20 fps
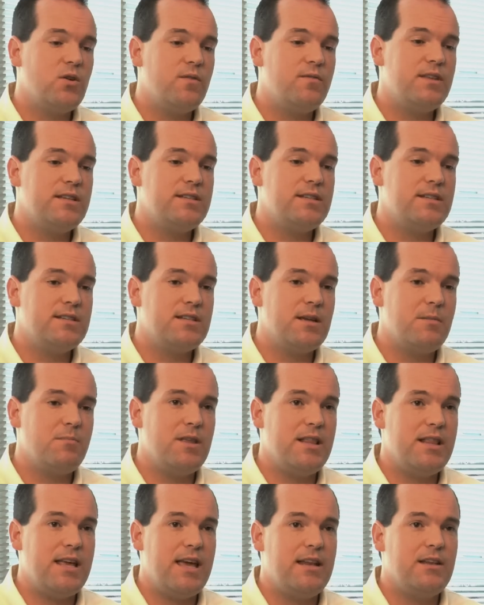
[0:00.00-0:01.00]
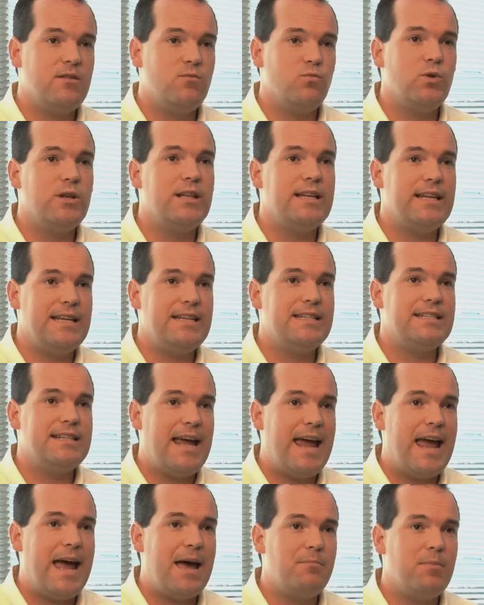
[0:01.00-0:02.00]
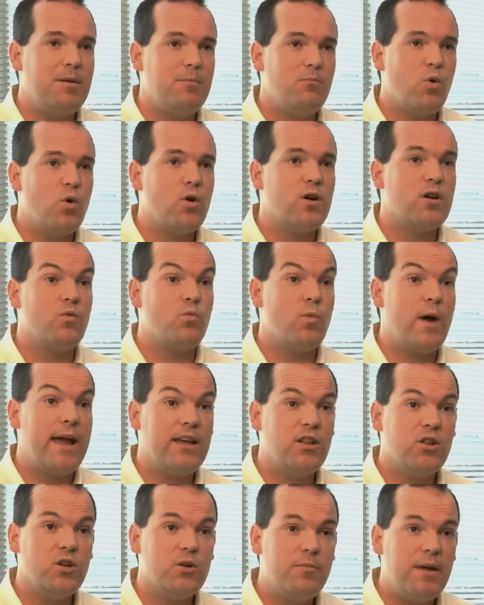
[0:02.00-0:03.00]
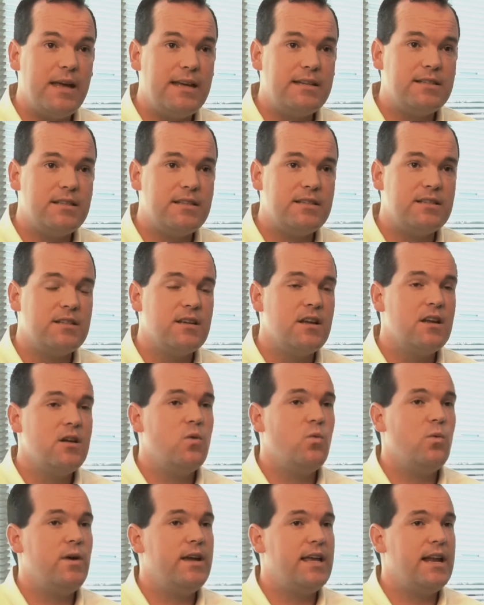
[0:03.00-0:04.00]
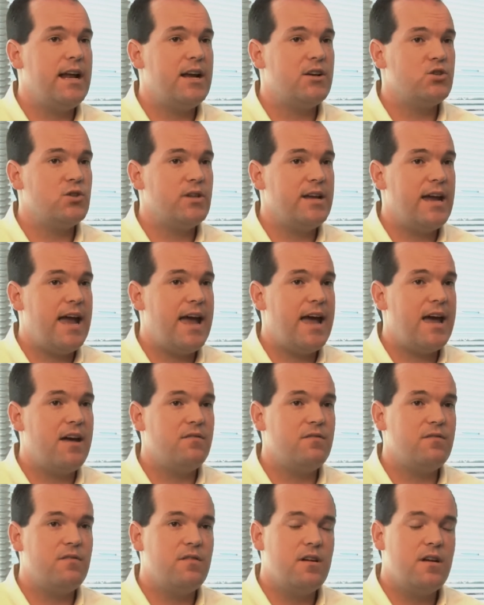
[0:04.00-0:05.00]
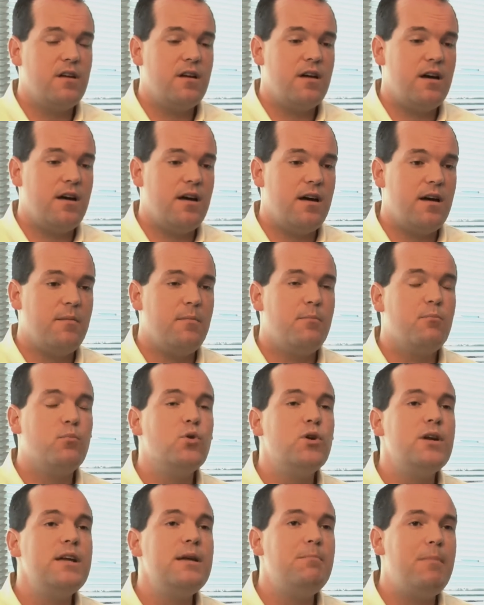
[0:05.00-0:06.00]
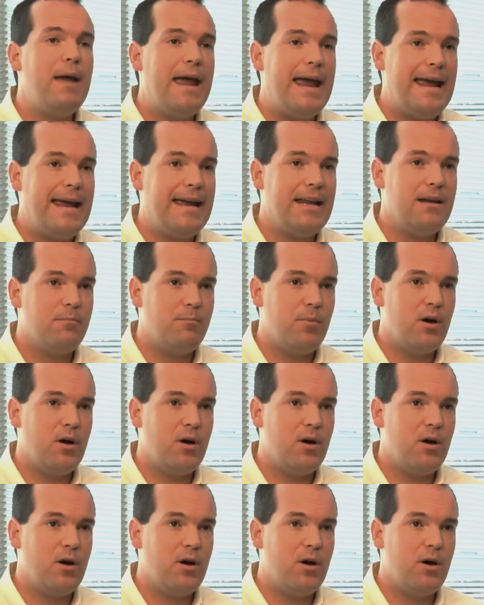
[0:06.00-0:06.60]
if this is something that really needs to happen more on a regular basis, we can actually have prepaid